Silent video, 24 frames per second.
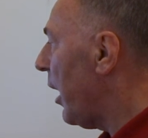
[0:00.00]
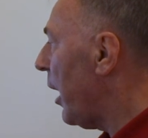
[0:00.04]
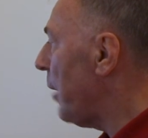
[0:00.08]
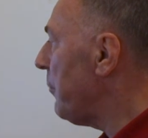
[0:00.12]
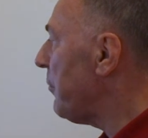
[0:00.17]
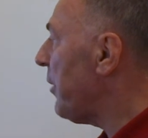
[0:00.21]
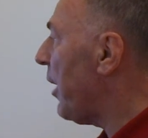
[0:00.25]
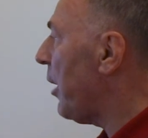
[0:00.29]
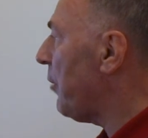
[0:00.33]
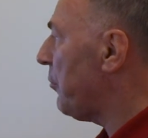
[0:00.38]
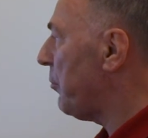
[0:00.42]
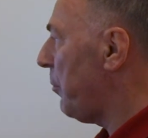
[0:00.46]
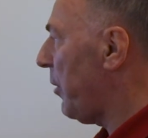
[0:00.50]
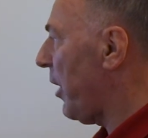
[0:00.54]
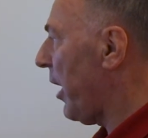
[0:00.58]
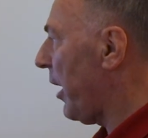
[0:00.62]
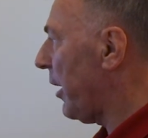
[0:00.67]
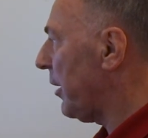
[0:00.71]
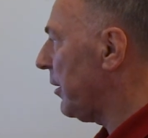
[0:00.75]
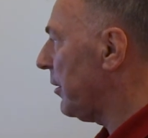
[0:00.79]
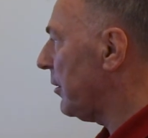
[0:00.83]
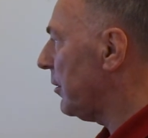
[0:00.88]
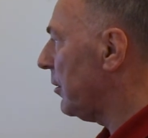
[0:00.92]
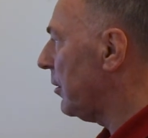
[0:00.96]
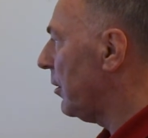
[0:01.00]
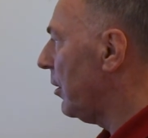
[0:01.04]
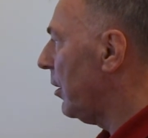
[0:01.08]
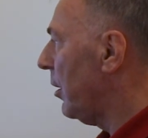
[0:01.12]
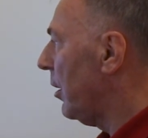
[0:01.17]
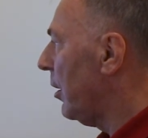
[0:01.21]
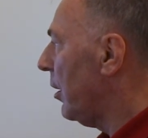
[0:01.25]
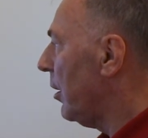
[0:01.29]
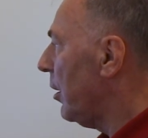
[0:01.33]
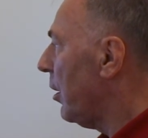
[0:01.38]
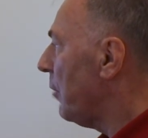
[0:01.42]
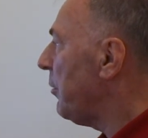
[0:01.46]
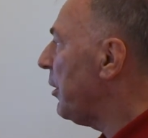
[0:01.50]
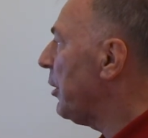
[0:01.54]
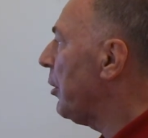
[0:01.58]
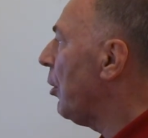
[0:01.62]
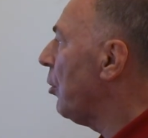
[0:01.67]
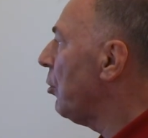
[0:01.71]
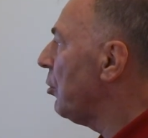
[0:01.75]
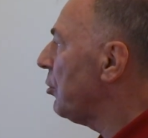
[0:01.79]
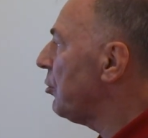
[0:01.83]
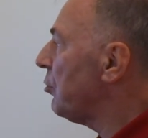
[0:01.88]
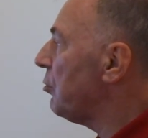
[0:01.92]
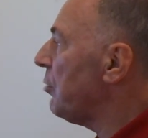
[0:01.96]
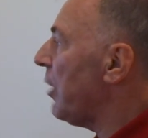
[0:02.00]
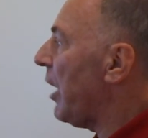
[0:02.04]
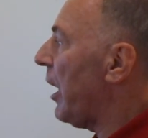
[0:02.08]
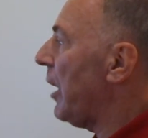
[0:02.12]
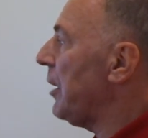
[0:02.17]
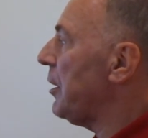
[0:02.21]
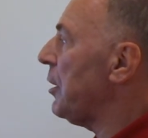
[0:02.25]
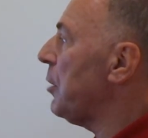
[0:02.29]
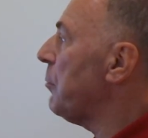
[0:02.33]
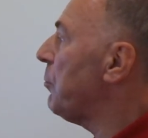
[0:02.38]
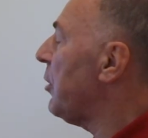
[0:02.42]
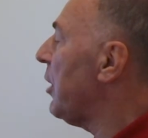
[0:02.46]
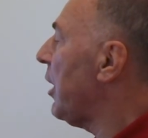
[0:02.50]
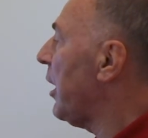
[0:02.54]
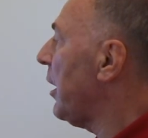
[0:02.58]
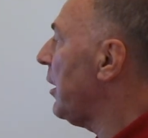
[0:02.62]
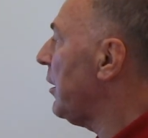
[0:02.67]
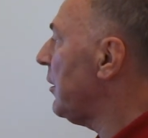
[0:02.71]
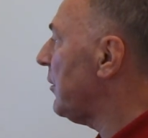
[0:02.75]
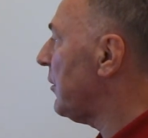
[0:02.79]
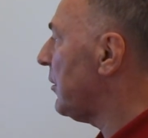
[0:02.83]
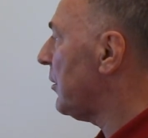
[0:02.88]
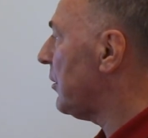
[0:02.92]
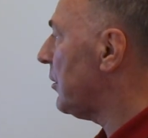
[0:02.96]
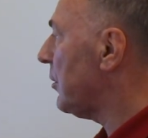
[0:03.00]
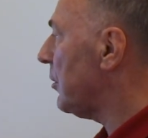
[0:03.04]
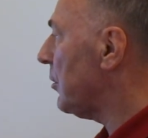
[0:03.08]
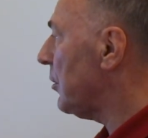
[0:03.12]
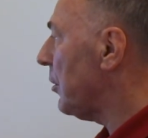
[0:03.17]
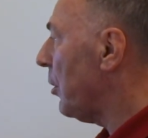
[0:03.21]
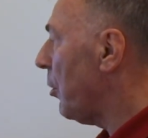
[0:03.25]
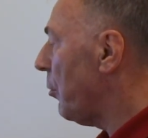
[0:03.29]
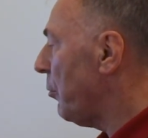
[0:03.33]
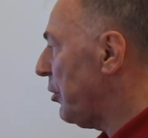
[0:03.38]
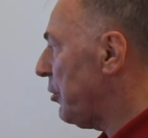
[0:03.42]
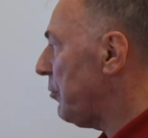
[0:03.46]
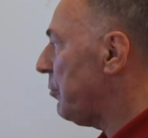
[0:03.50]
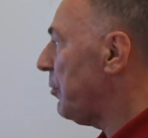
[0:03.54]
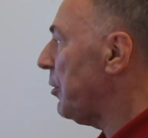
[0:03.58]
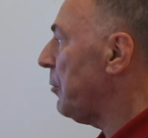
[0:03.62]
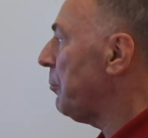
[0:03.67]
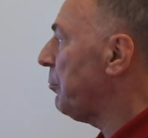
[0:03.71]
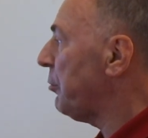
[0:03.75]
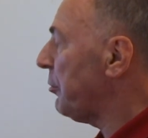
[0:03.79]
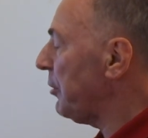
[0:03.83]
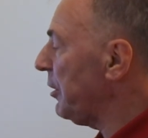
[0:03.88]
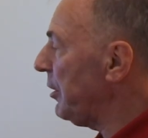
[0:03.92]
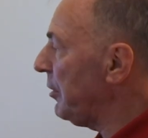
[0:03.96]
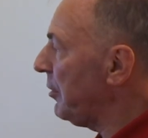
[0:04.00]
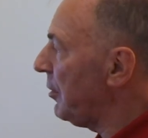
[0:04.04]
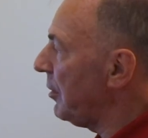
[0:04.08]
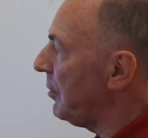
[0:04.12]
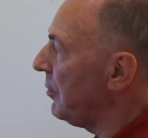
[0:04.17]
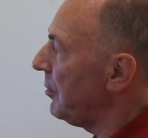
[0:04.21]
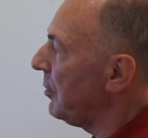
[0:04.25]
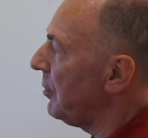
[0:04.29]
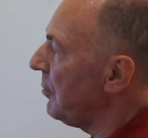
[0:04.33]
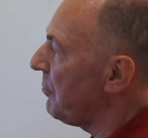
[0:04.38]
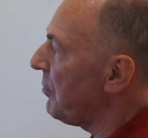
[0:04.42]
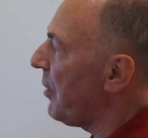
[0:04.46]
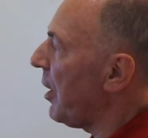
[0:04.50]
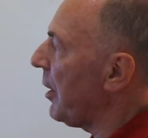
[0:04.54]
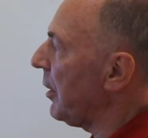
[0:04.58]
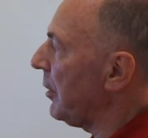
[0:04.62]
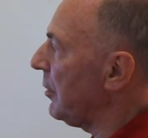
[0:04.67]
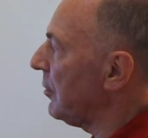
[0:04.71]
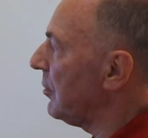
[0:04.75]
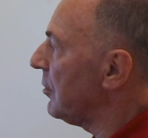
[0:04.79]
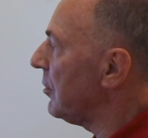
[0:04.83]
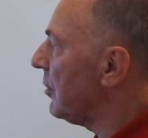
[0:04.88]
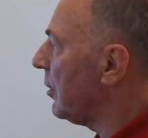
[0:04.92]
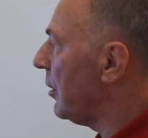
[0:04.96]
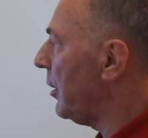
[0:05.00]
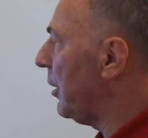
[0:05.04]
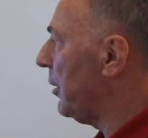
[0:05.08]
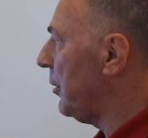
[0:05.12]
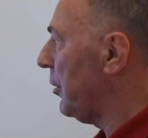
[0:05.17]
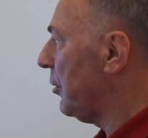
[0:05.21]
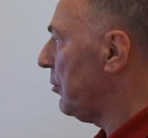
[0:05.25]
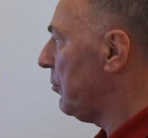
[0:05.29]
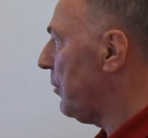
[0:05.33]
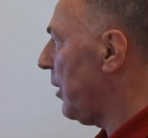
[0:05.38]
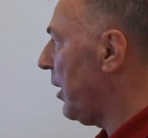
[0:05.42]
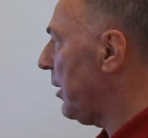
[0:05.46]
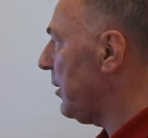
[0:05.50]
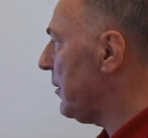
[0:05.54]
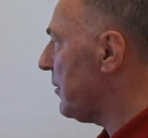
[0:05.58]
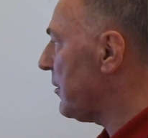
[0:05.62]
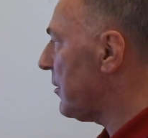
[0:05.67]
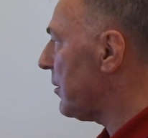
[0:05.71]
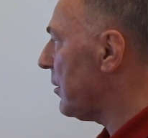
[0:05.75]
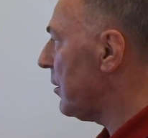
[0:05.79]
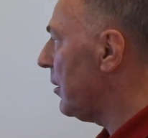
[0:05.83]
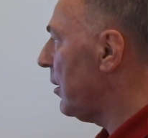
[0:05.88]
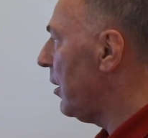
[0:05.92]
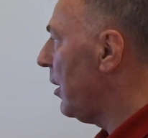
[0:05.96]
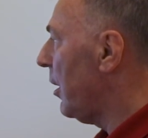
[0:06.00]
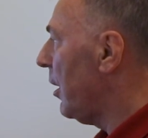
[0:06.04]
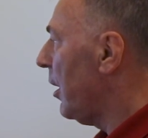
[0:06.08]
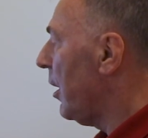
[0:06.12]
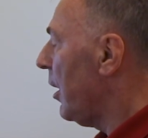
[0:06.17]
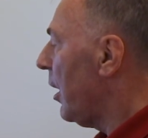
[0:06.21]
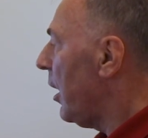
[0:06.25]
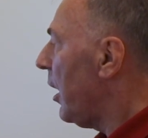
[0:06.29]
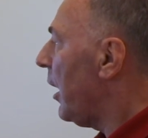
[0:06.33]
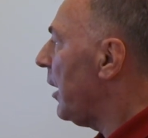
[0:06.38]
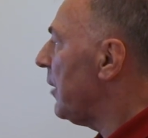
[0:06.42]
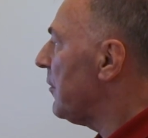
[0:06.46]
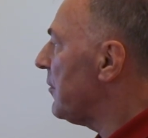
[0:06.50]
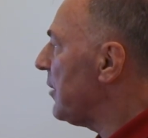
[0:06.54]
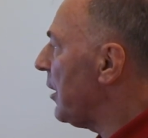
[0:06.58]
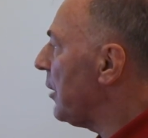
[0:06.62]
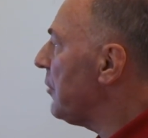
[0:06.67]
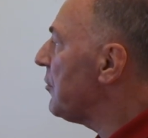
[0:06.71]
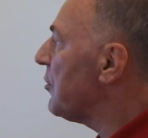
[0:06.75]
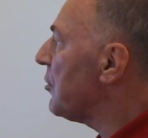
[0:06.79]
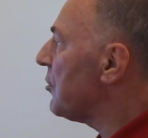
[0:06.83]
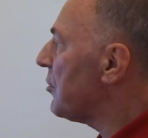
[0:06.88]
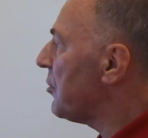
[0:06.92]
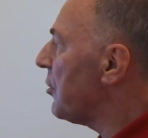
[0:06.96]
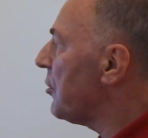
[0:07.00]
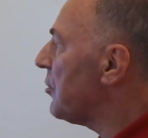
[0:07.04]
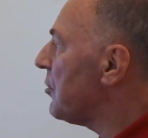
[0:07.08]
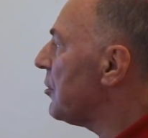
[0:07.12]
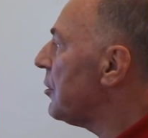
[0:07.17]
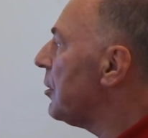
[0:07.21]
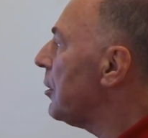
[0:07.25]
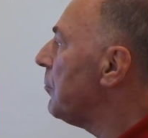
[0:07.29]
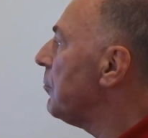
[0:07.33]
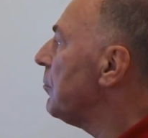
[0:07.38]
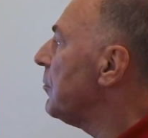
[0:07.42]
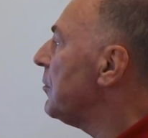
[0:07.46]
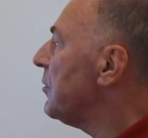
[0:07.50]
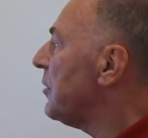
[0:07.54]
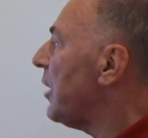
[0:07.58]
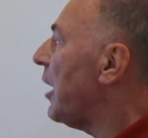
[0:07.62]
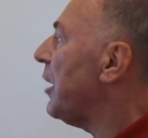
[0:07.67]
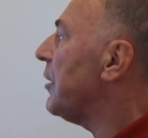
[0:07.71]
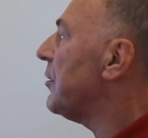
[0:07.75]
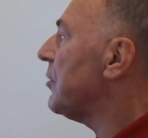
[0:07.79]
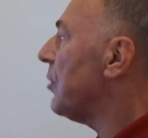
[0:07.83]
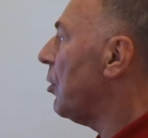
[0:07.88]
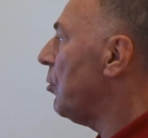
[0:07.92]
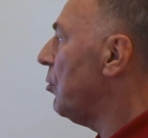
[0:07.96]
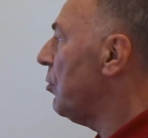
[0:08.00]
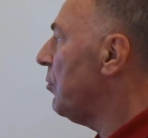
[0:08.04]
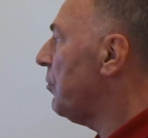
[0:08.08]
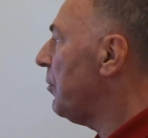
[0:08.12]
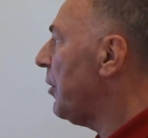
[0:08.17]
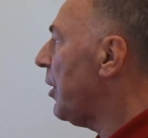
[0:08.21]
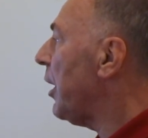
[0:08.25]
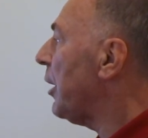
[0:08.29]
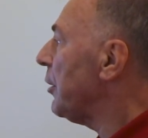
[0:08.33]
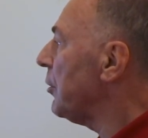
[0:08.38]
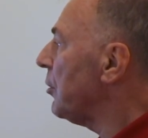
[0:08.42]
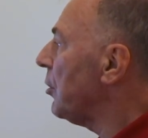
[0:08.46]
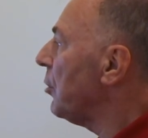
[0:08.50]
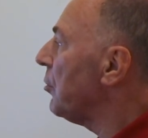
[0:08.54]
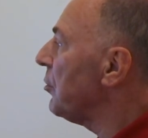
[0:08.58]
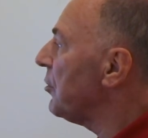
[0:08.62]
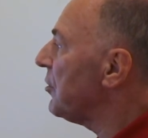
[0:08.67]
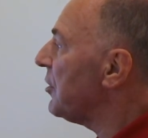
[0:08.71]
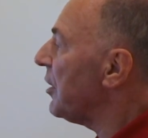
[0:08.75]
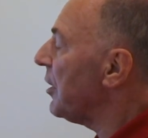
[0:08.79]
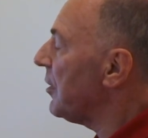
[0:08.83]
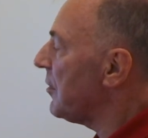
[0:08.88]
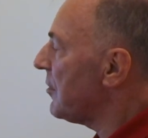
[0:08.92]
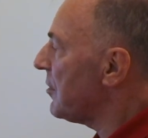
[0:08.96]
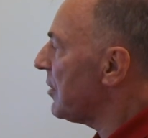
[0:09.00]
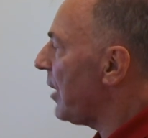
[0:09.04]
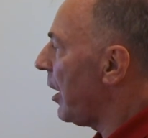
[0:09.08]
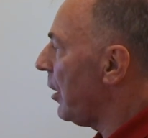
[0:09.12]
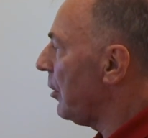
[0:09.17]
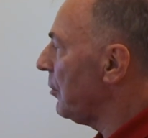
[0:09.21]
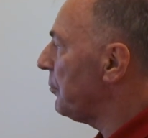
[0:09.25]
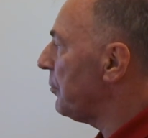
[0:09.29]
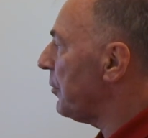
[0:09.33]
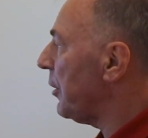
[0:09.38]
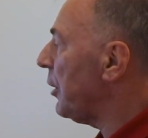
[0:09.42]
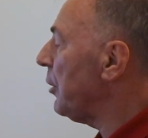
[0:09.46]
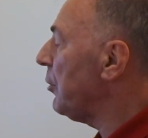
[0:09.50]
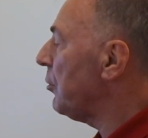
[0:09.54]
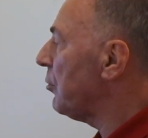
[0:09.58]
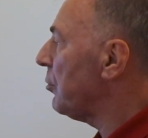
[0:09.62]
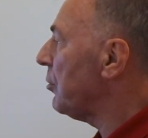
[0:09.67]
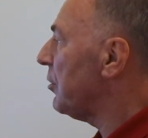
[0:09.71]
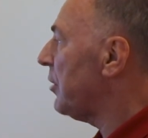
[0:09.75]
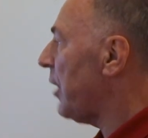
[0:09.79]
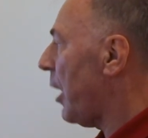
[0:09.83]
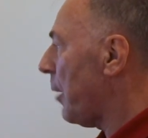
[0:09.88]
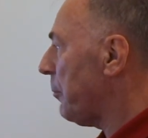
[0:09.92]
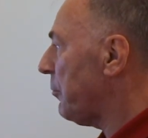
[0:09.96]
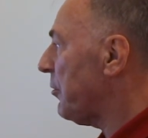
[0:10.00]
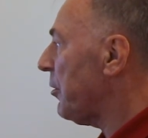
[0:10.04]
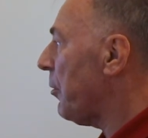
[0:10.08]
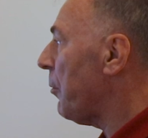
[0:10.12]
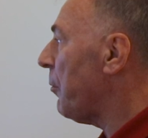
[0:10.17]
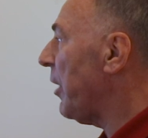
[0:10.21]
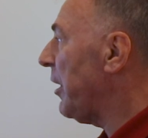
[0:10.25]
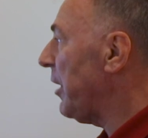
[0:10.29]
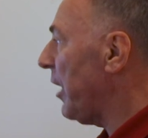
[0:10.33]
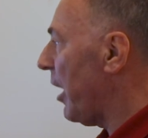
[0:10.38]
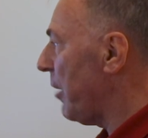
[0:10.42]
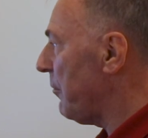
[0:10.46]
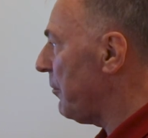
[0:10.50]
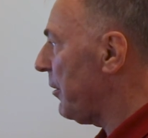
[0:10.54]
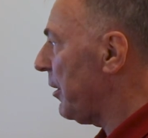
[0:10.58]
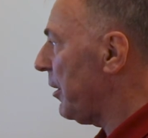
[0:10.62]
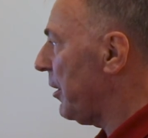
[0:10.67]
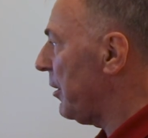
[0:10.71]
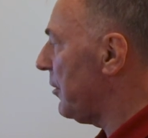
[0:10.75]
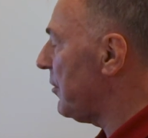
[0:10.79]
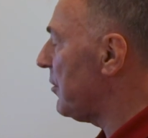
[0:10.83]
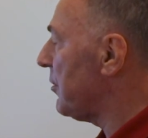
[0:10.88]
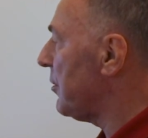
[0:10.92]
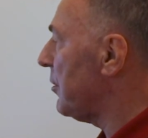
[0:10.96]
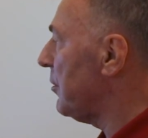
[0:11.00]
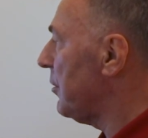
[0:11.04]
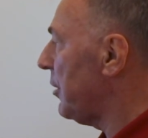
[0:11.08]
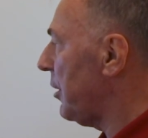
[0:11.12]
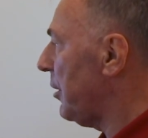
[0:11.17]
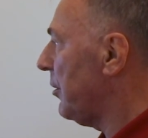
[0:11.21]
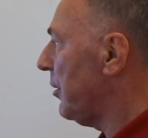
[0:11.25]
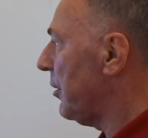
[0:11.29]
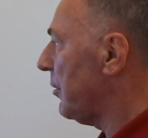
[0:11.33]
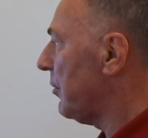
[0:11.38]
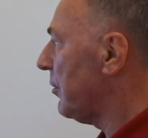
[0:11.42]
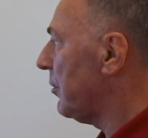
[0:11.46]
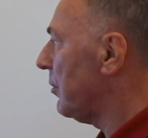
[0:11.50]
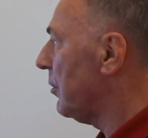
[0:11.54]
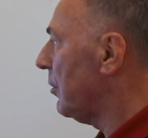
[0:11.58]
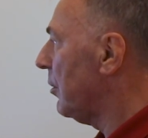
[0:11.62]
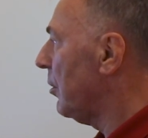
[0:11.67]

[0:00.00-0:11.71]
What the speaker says: and we have black. We go to any place which we predefined in advance, and then the system takes over and goes itself into that whenever it's needed.